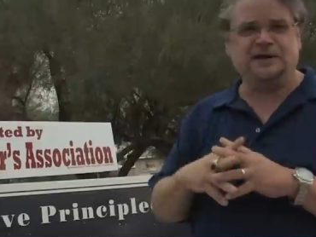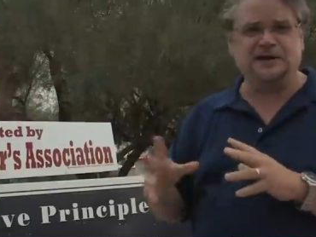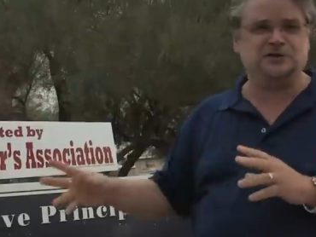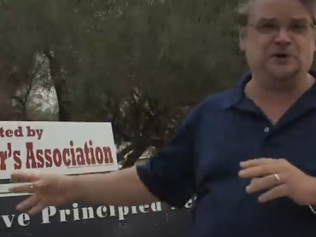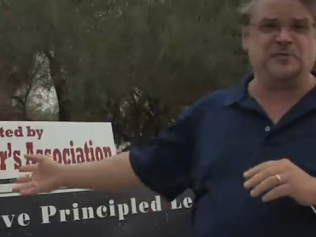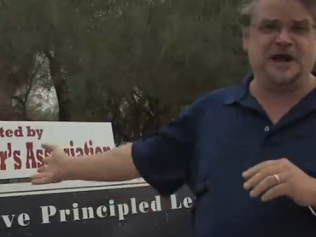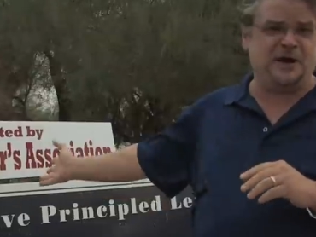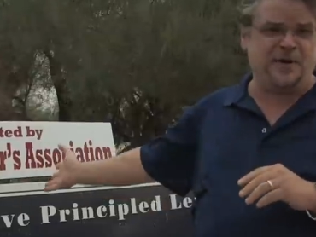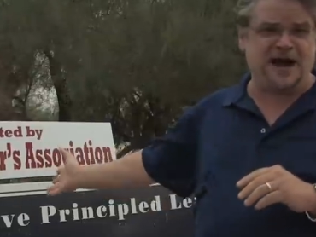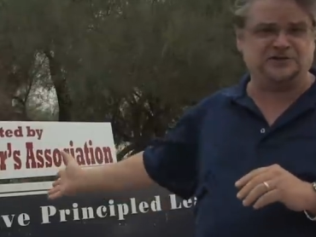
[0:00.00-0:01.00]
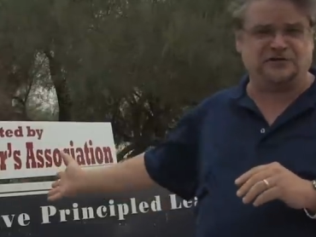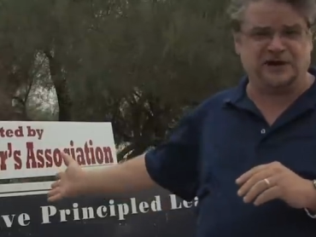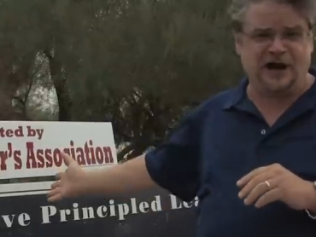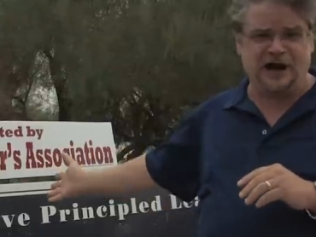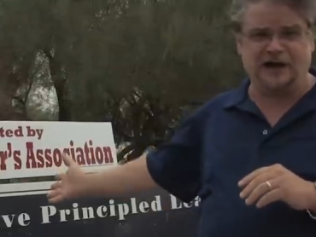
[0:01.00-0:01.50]
there shouldn't be an apostrophe
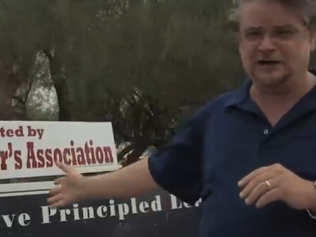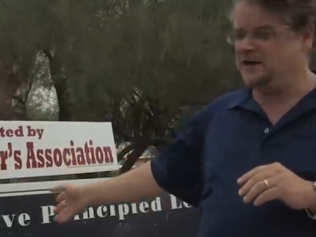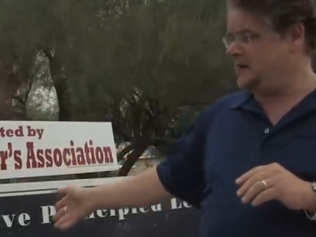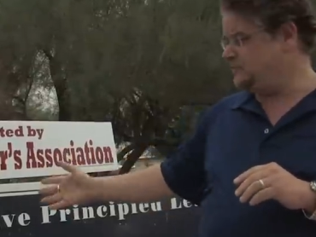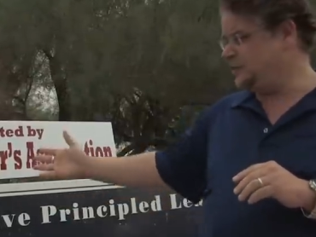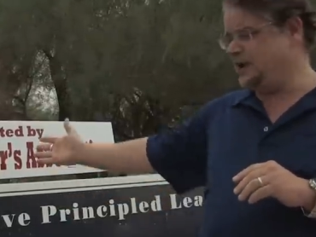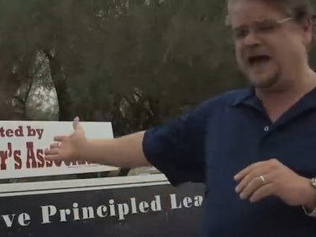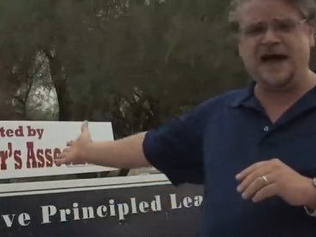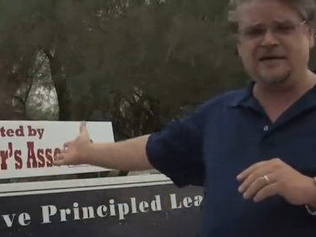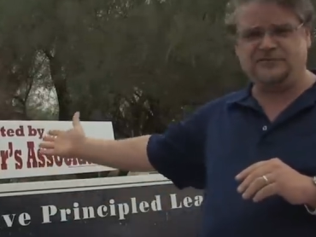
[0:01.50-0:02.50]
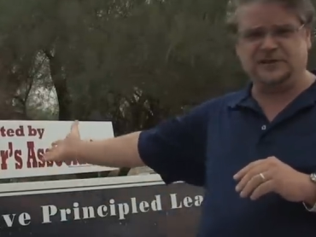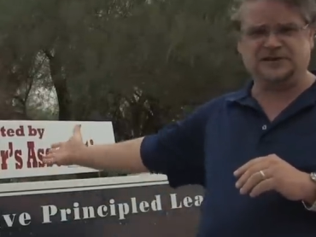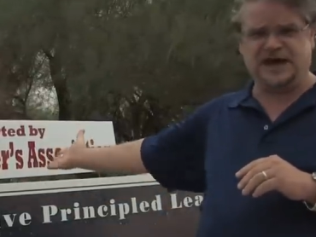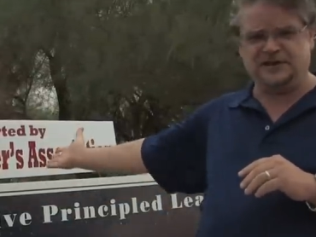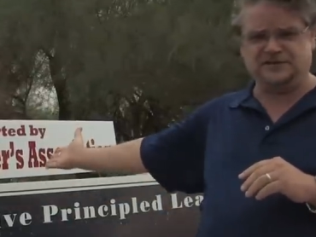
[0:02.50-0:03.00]
at all if you're going to have this
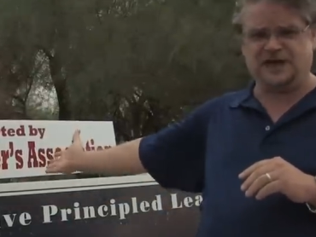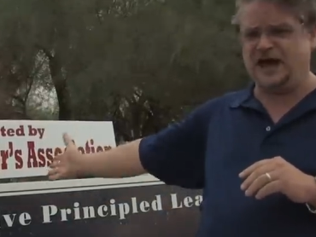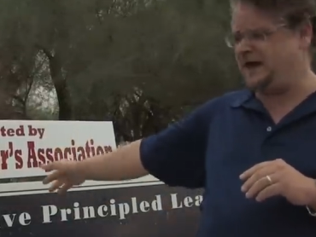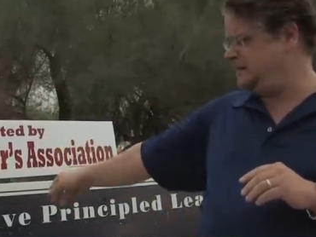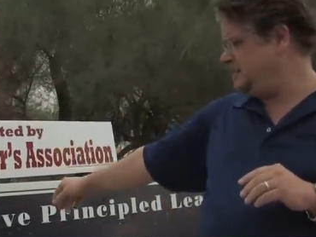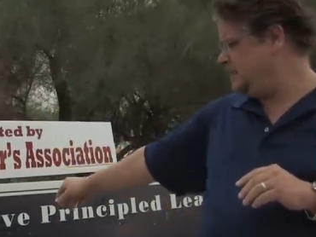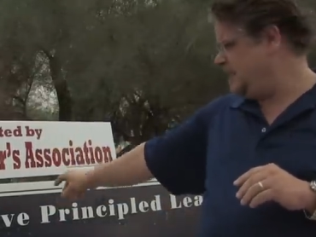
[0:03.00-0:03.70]
kind of sign.